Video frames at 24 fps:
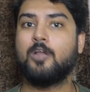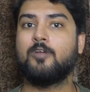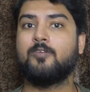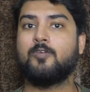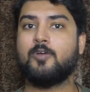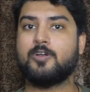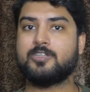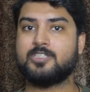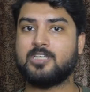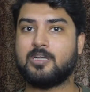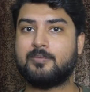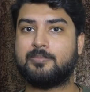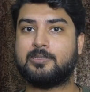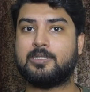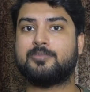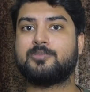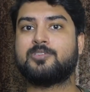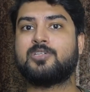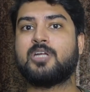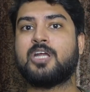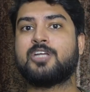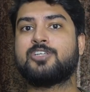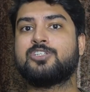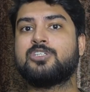for example
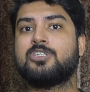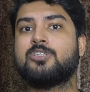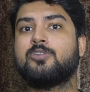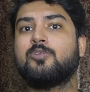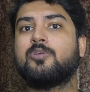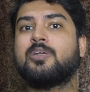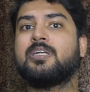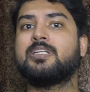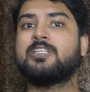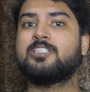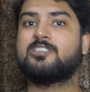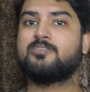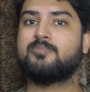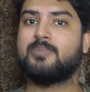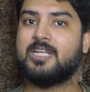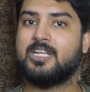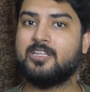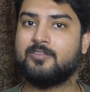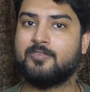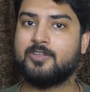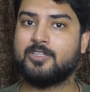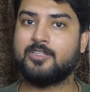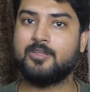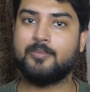abstraction you can
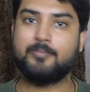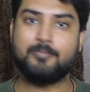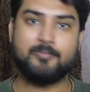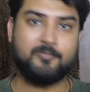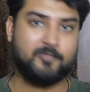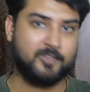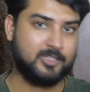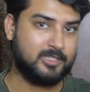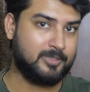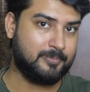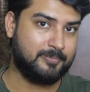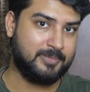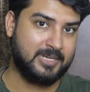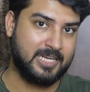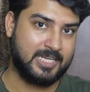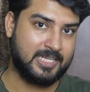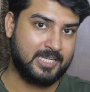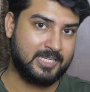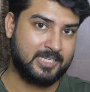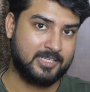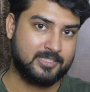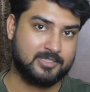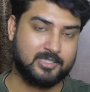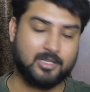explain with the with the
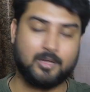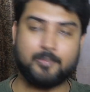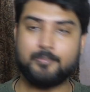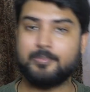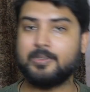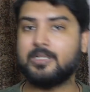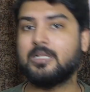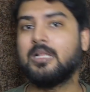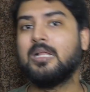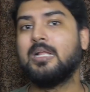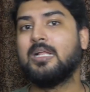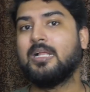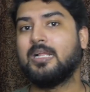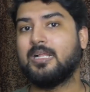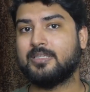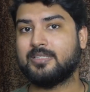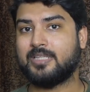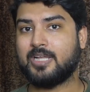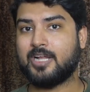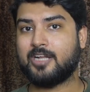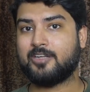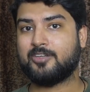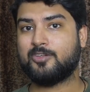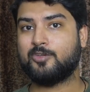breaking example
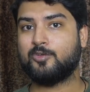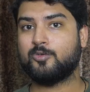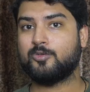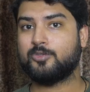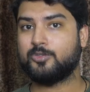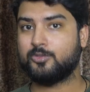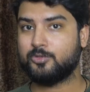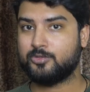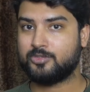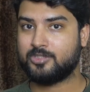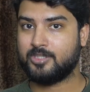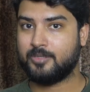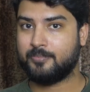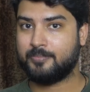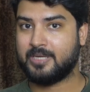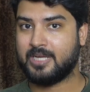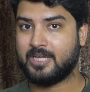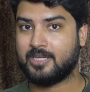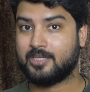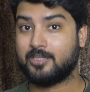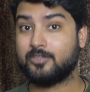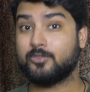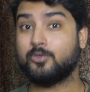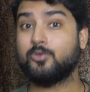that you use the
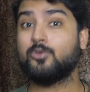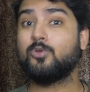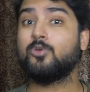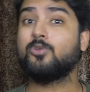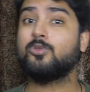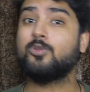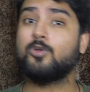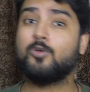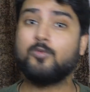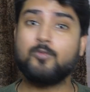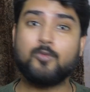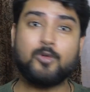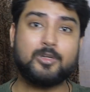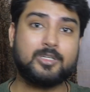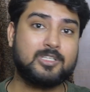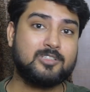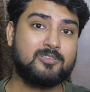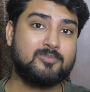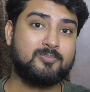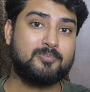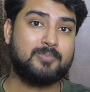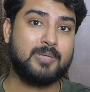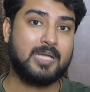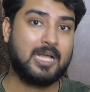break you don't know what
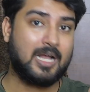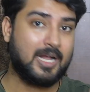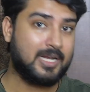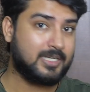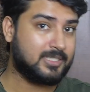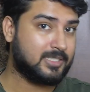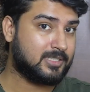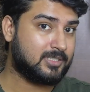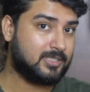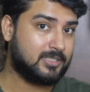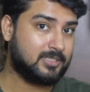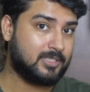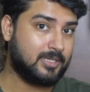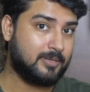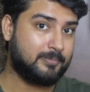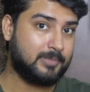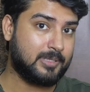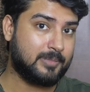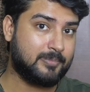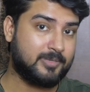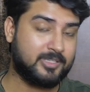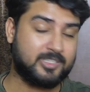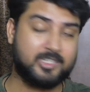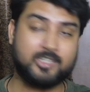is behind it in the
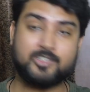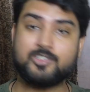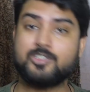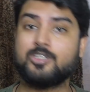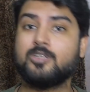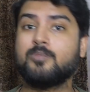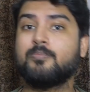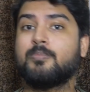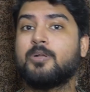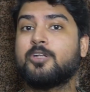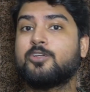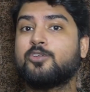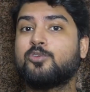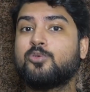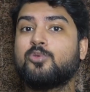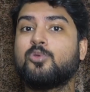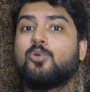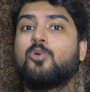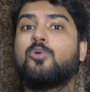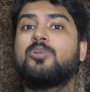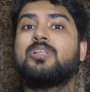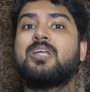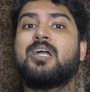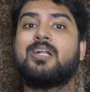implementation but you
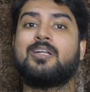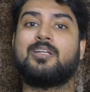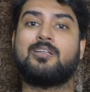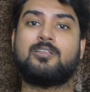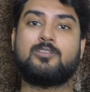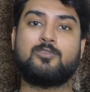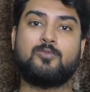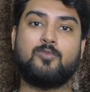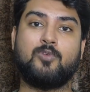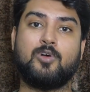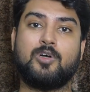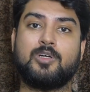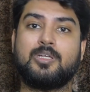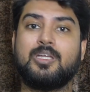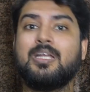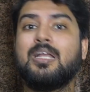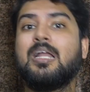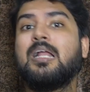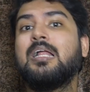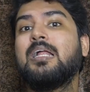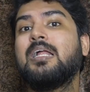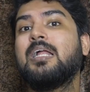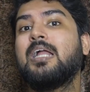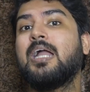know that it's working